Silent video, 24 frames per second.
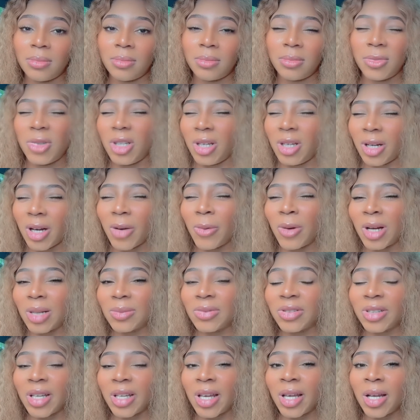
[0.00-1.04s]
You hearing what I'm
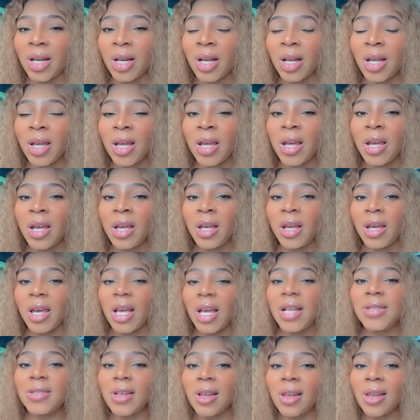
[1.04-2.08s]
saying?
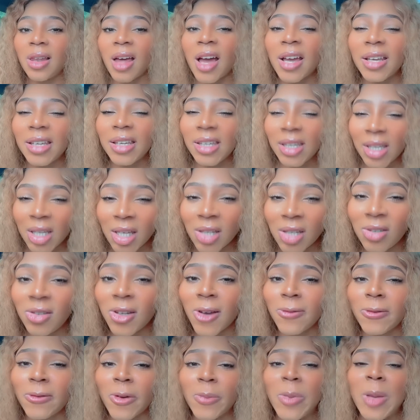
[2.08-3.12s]
It's a lot
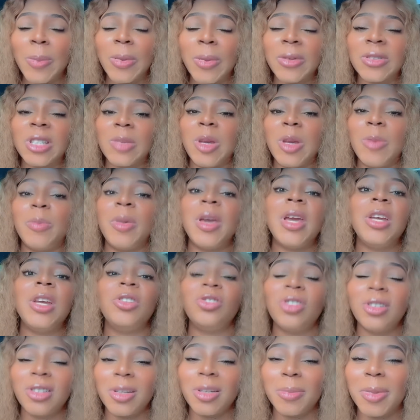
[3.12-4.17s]
easier for people to be
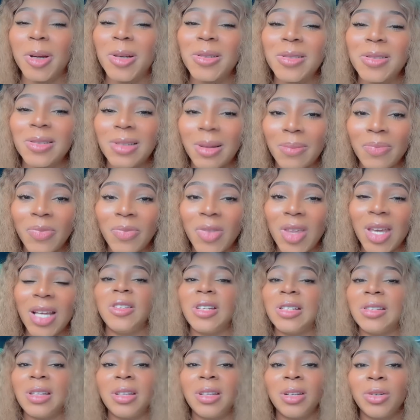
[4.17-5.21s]
patient about something they
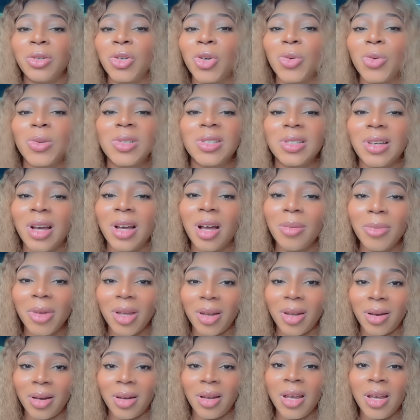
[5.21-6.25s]
didn't know was
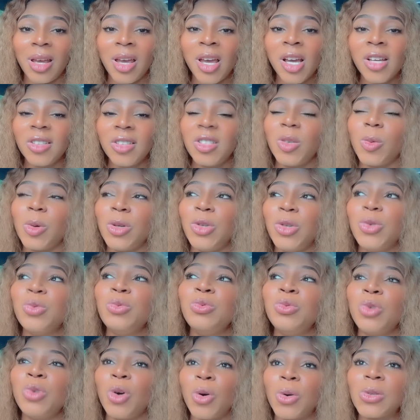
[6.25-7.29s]
coming. See, when you
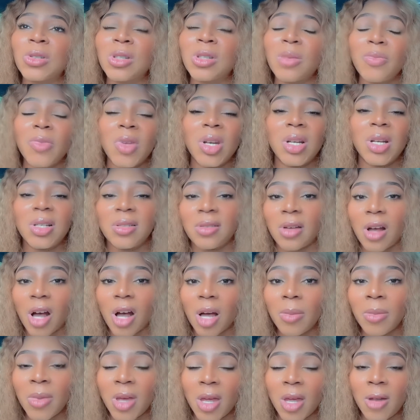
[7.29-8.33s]
know something is
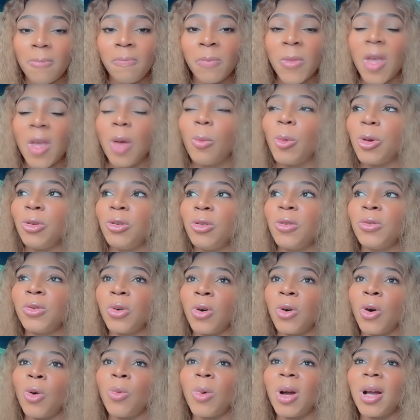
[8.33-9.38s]
coming, when you
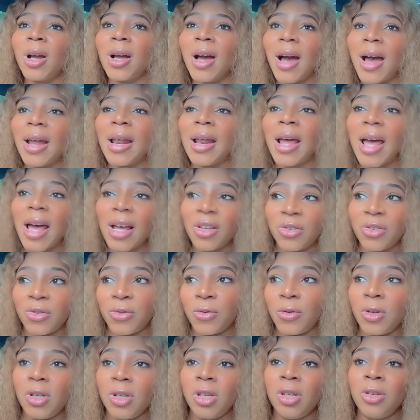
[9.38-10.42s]
know what God has
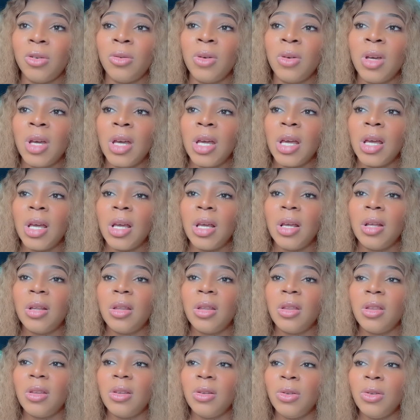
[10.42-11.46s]
for you,
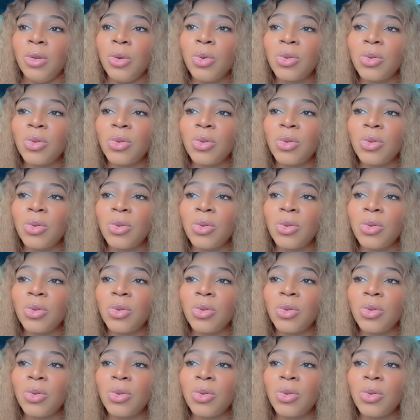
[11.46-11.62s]
you